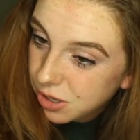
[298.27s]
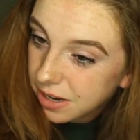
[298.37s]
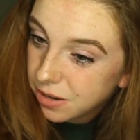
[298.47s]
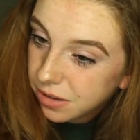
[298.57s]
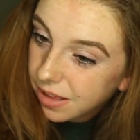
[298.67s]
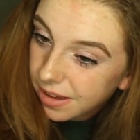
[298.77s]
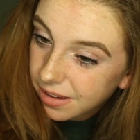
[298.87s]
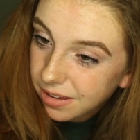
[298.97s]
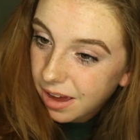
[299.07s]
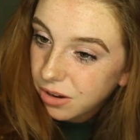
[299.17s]
tried to
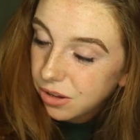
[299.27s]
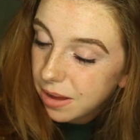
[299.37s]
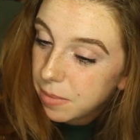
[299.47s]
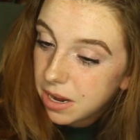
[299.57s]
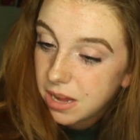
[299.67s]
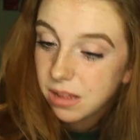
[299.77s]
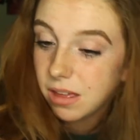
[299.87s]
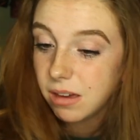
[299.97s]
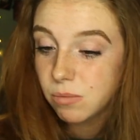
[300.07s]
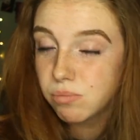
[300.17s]
like cuddle him and he
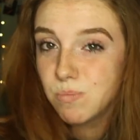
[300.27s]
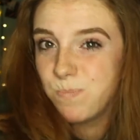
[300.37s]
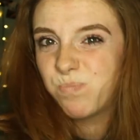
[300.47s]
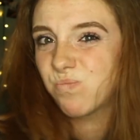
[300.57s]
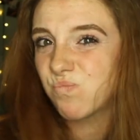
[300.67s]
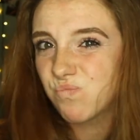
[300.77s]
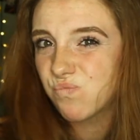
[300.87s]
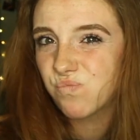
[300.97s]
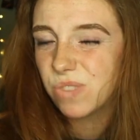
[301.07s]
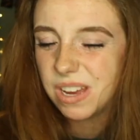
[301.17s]
like
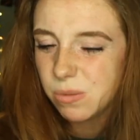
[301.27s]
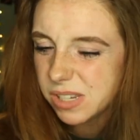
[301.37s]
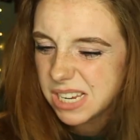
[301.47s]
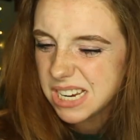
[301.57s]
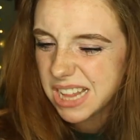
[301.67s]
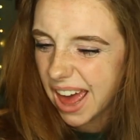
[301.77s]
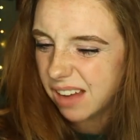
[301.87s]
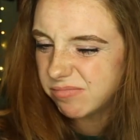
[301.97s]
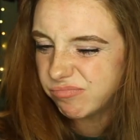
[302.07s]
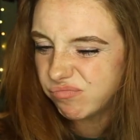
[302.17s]
He wasn't into that.